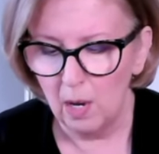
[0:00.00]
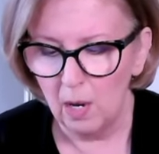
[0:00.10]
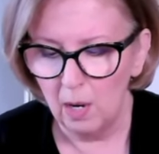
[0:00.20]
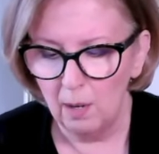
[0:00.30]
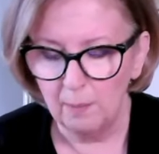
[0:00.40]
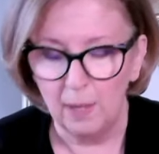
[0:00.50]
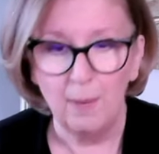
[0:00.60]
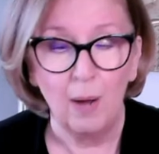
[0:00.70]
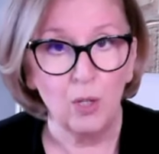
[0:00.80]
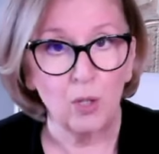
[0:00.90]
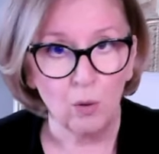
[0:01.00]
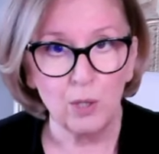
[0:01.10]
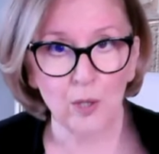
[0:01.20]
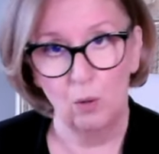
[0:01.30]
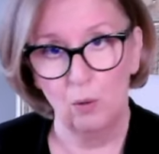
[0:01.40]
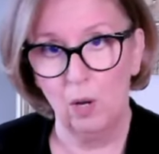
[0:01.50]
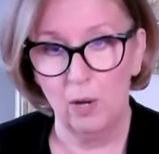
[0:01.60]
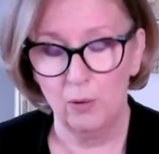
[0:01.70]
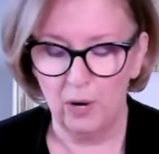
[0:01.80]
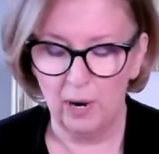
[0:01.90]
um, about your soul
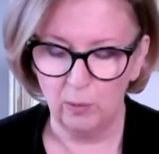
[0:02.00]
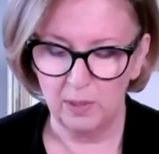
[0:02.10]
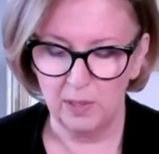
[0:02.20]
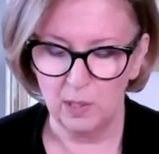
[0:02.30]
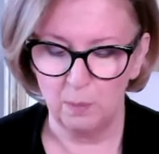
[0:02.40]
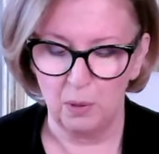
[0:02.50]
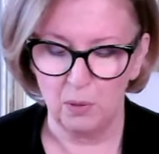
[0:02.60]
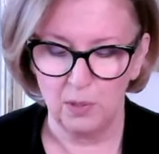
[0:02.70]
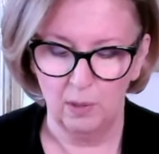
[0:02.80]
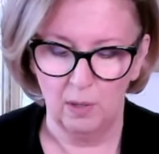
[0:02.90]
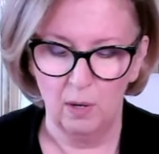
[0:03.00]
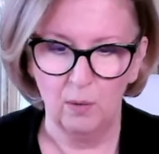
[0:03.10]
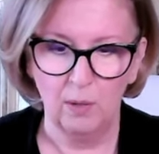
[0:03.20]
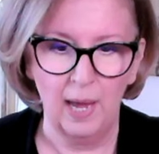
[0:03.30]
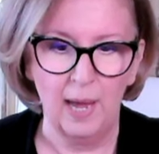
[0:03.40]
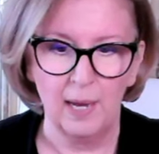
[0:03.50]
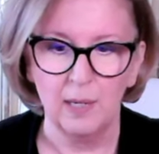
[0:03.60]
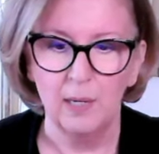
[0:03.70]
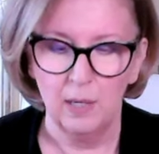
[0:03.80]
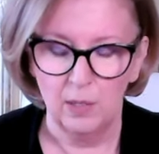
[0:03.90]
contract with this person. Okay,
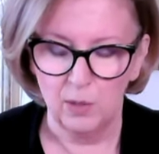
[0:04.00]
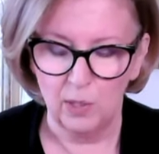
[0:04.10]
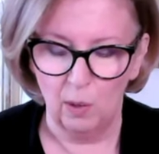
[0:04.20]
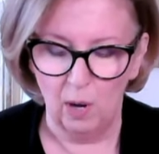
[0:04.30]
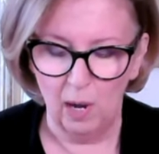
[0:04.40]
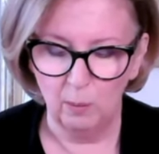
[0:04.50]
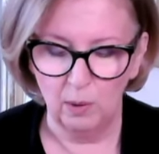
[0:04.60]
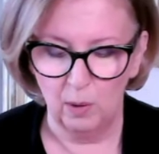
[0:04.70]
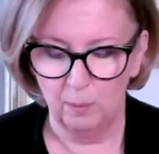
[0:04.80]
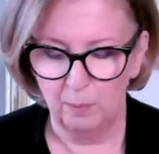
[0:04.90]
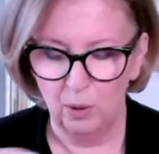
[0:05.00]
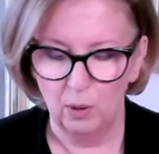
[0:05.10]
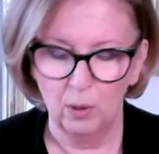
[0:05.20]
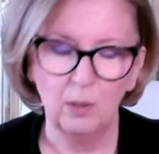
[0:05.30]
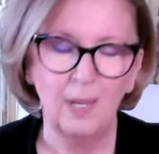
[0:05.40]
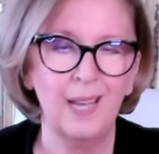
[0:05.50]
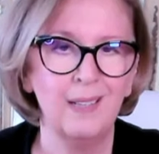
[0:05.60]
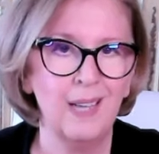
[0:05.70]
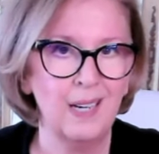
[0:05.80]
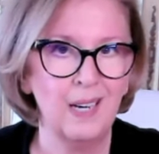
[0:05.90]
so I will pull
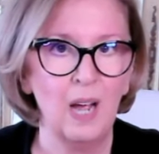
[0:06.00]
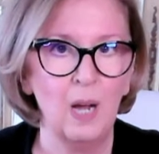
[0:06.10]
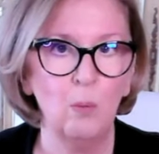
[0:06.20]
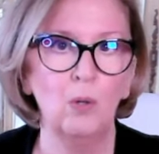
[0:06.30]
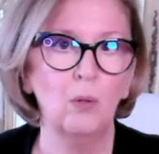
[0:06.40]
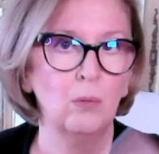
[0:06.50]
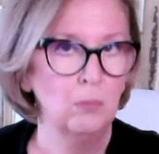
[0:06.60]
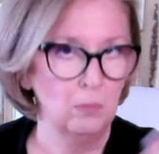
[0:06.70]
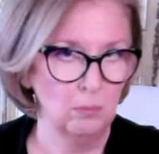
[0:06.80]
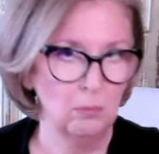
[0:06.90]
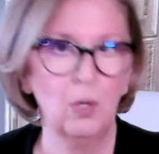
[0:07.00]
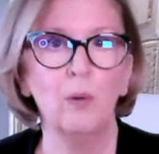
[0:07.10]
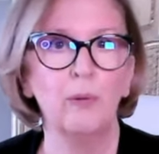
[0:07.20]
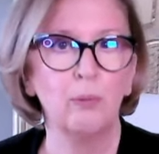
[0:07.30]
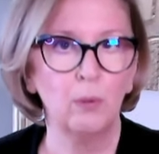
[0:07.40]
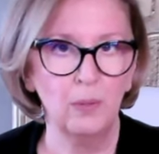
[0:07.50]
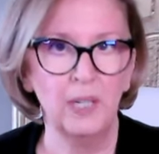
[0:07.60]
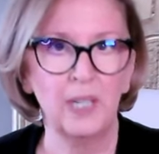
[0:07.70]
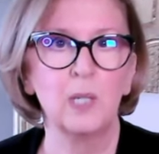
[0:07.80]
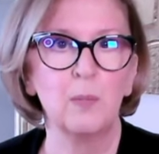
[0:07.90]
and then I will go through
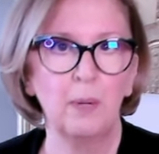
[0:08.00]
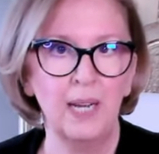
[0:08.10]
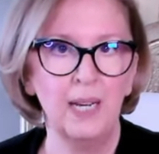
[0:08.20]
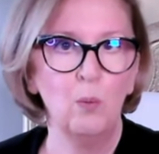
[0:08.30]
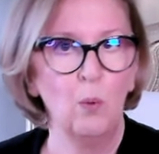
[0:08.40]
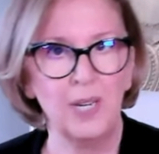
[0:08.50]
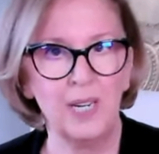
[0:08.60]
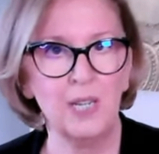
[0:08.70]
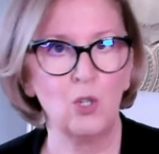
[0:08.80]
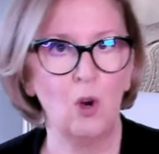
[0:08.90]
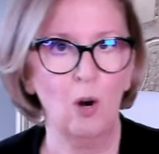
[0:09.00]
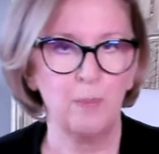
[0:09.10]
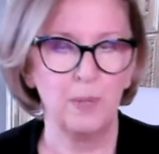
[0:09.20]
and explain what each card